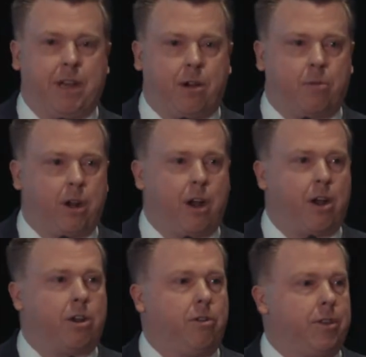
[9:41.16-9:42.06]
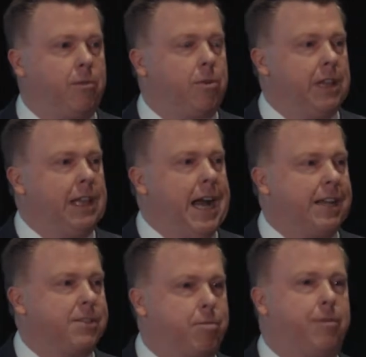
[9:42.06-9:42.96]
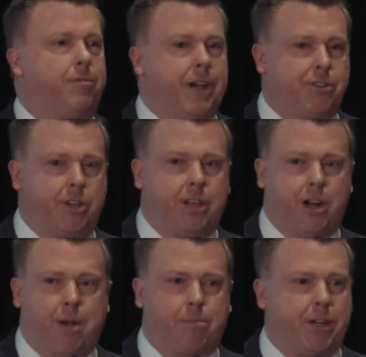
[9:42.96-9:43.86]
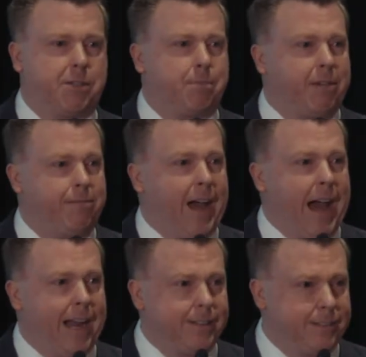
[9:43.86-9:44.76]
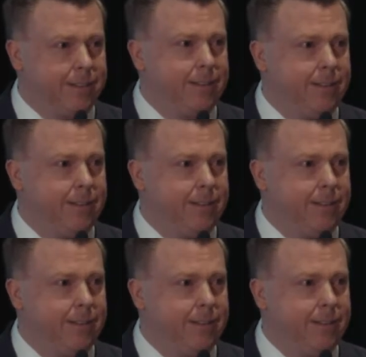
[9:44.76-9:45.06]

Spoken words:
here would argue that we're the last profession that operates by fax.